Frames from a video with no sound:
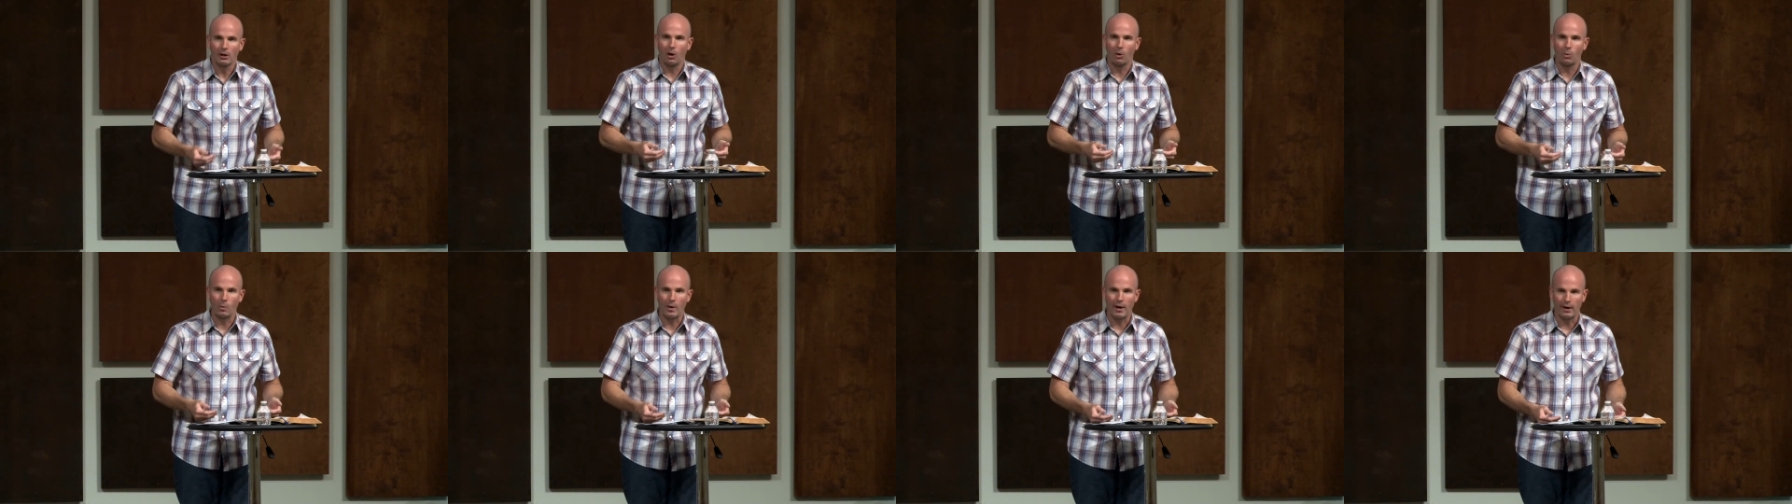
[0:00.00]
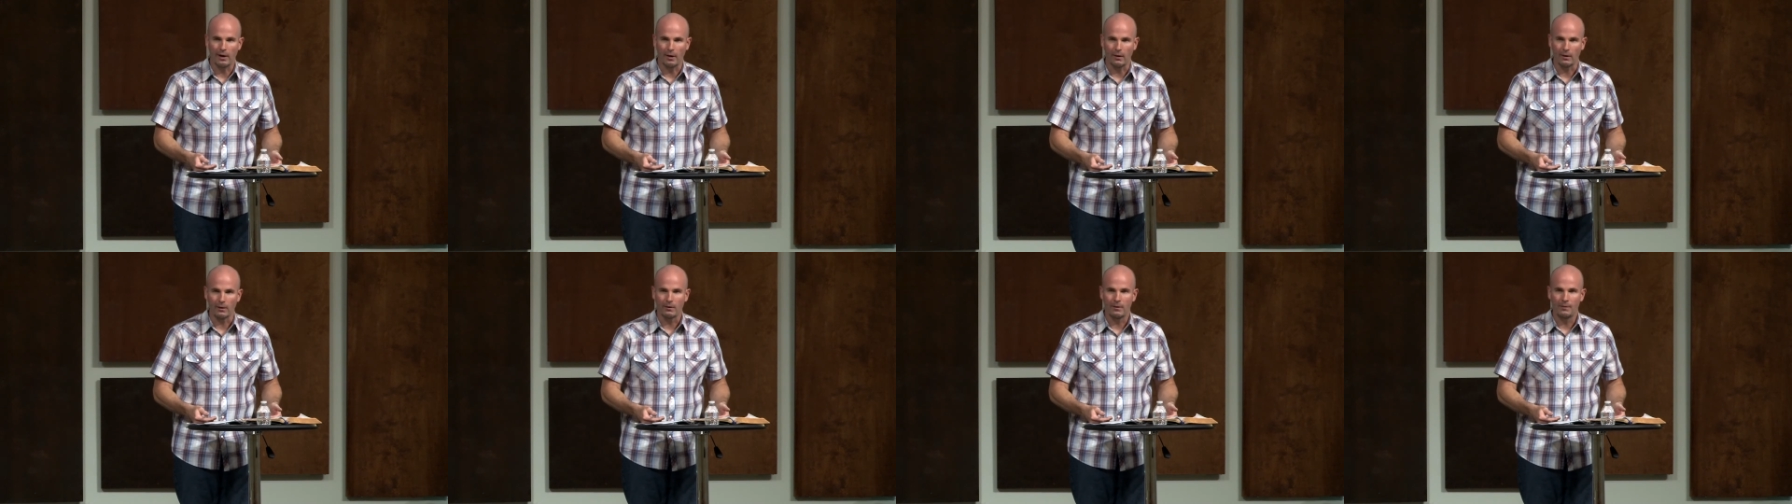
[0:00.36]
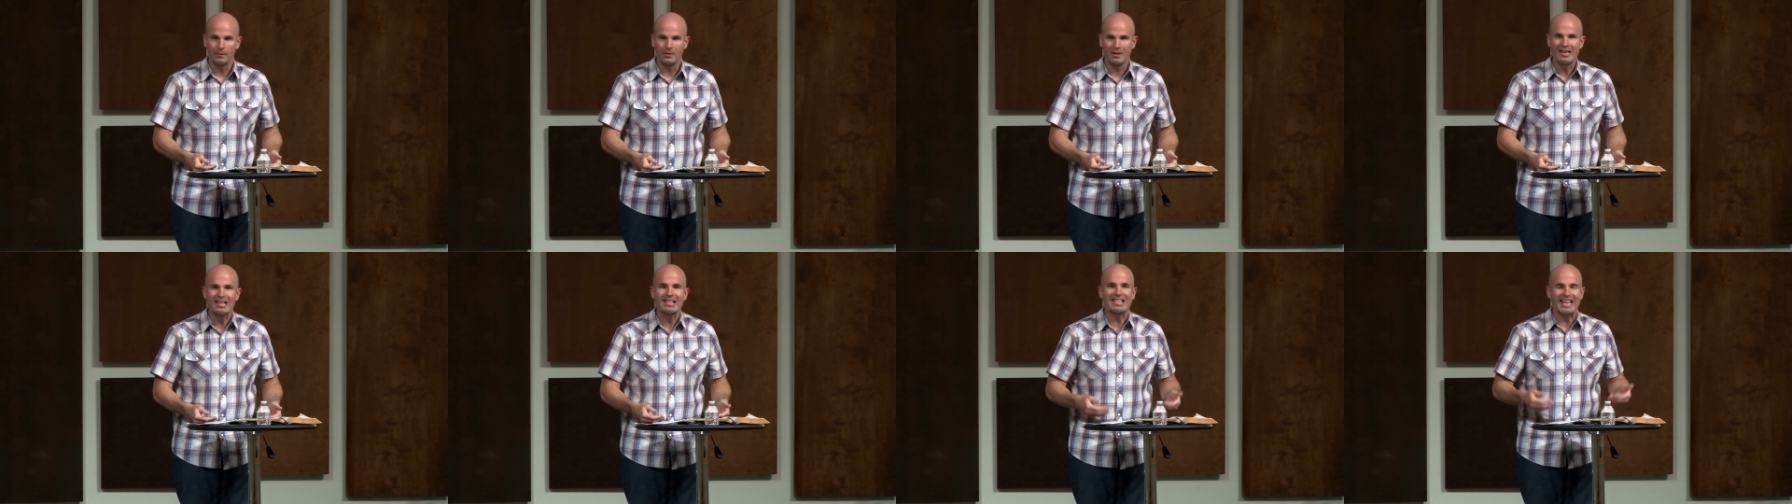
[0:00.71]
aware
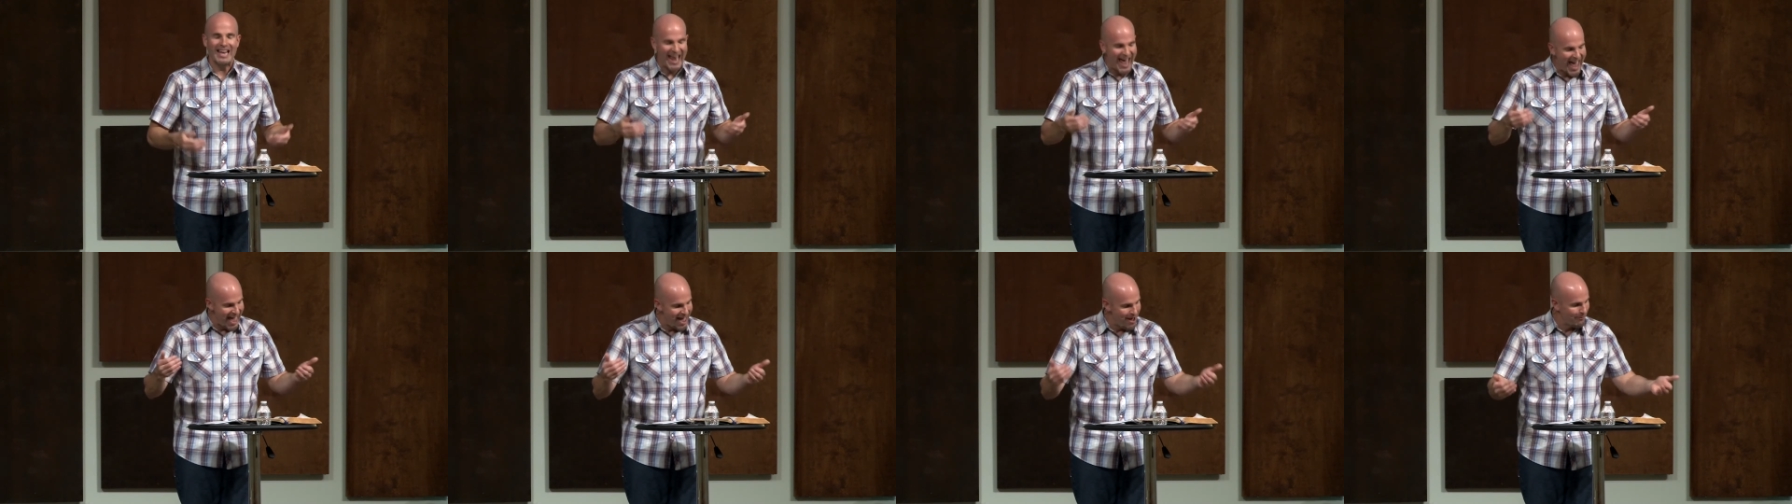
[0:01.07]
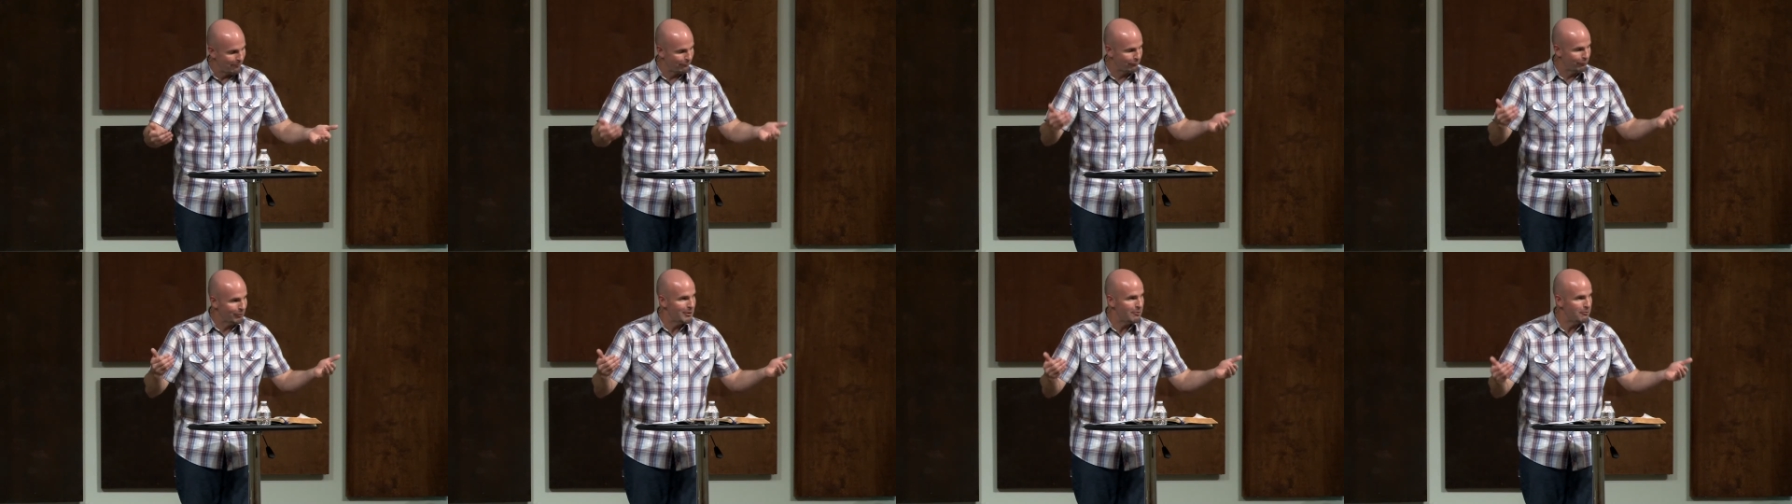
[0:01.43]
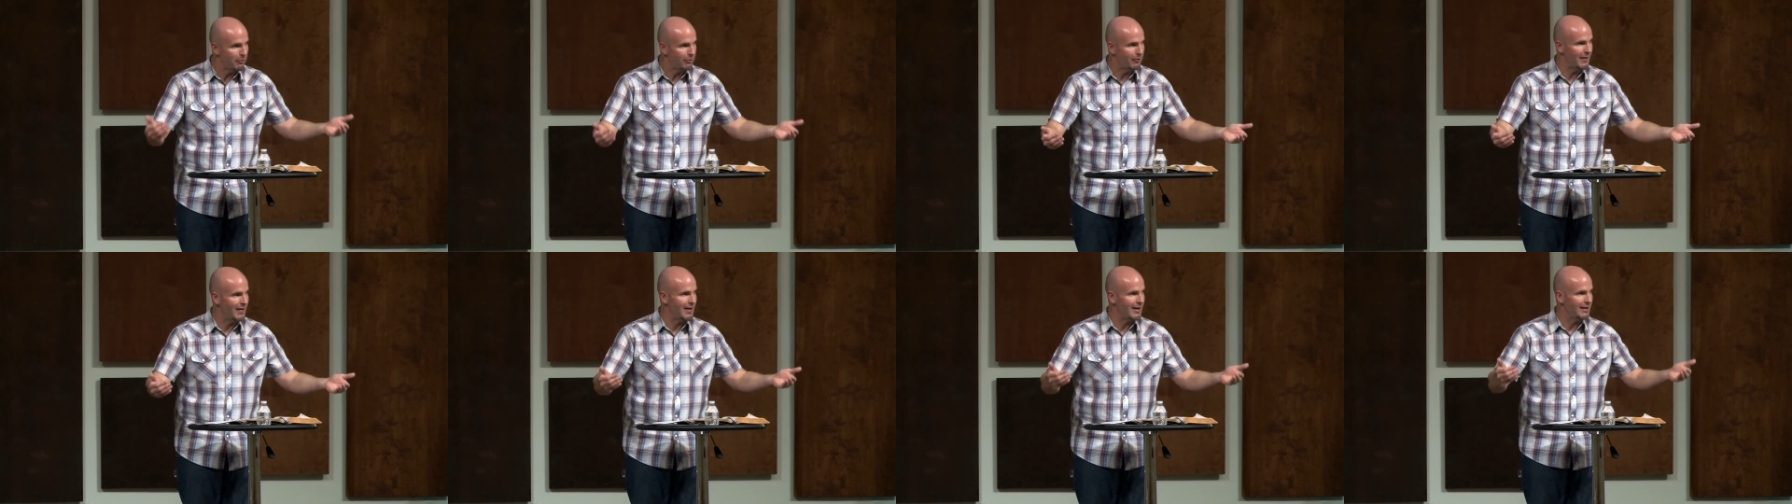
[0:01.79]
that
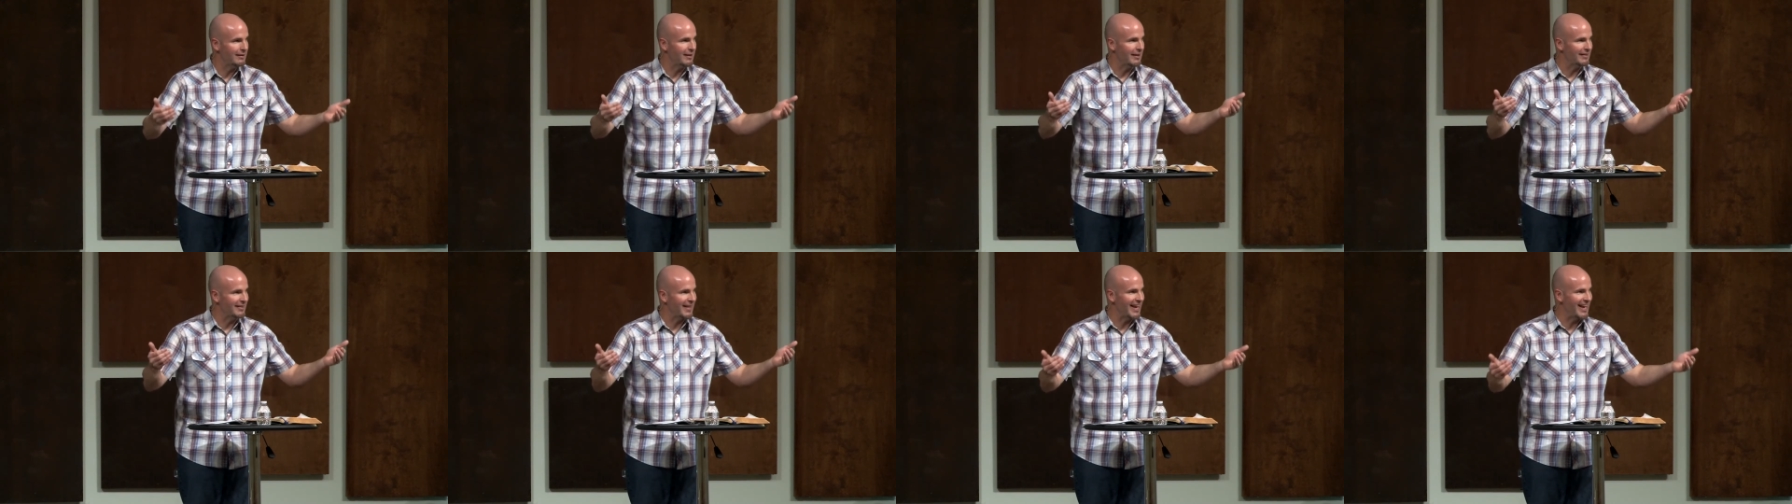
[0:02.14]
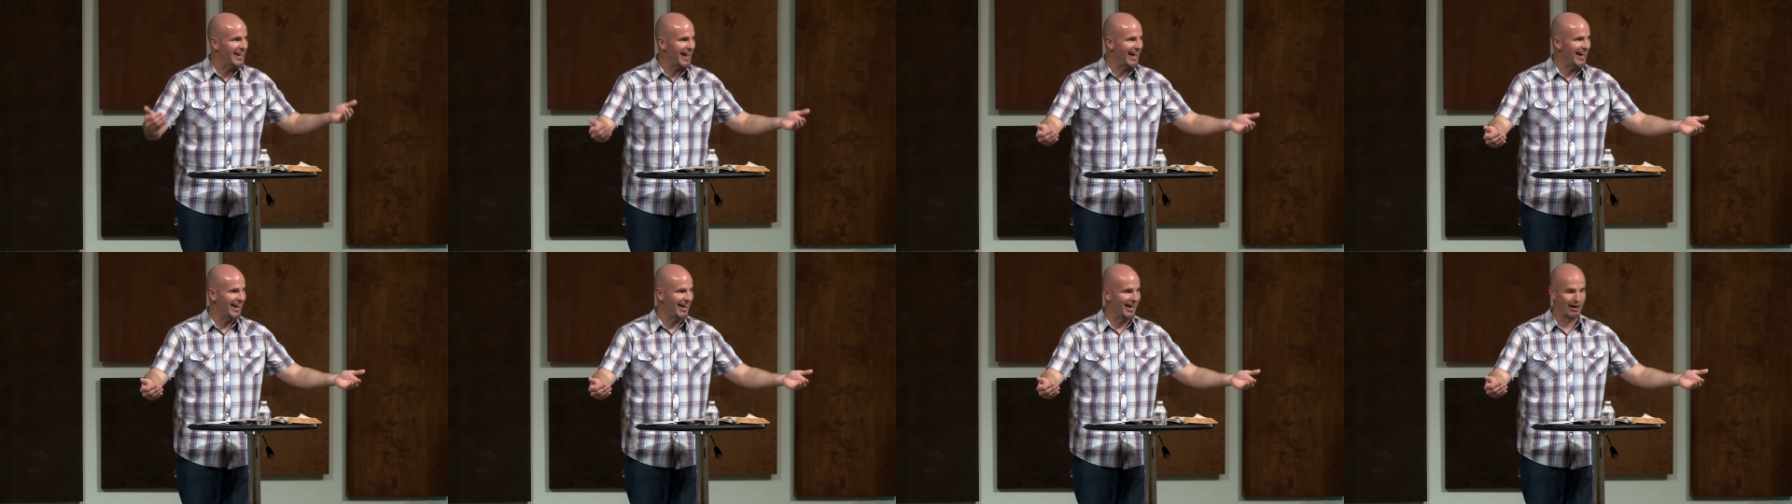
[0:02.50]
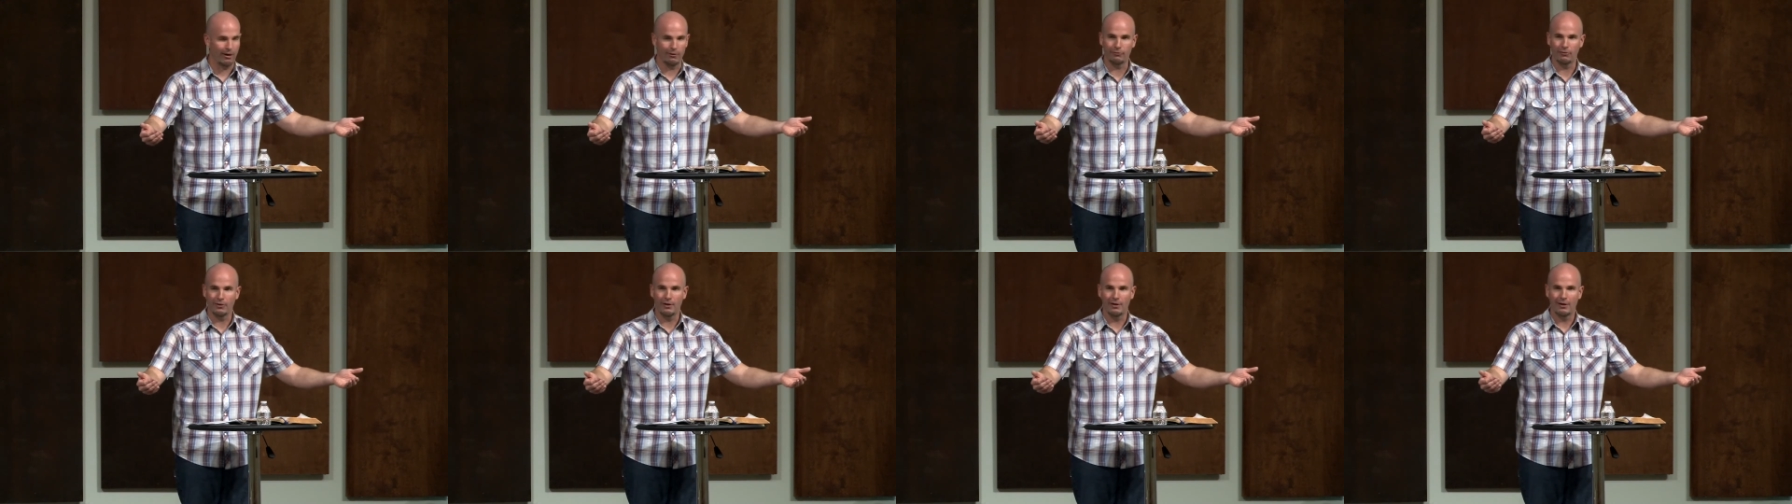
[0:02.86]
everything that they
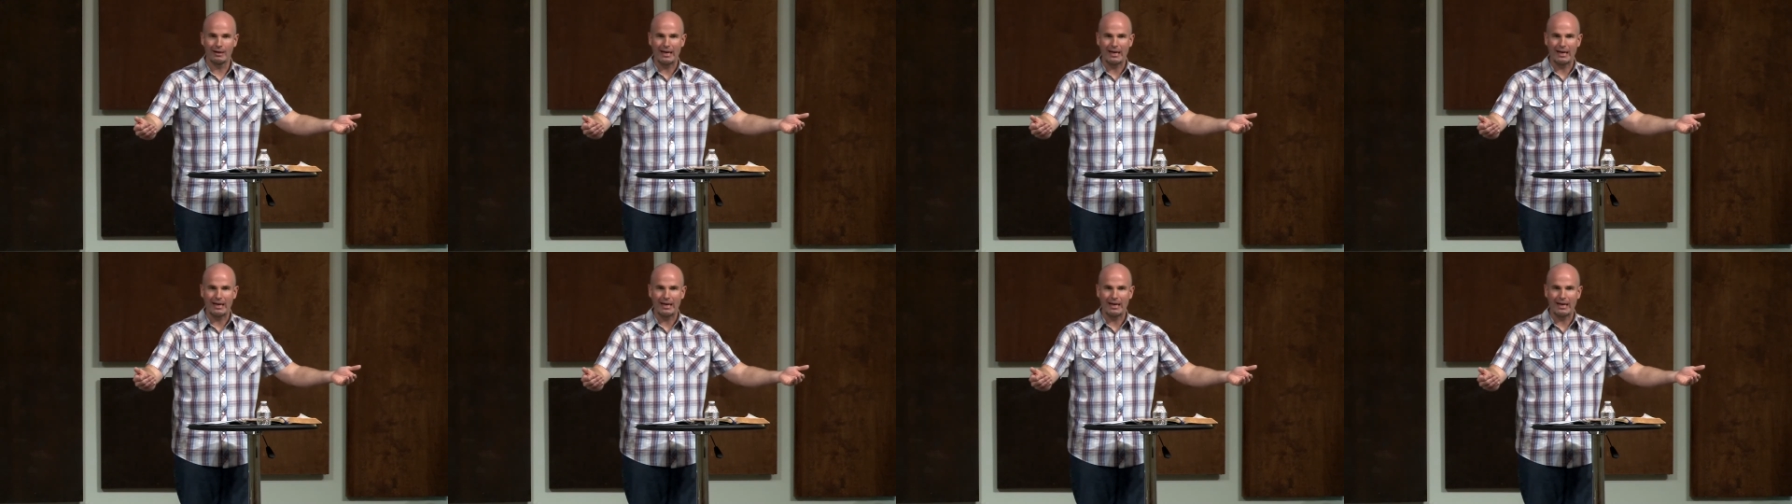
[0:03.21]
have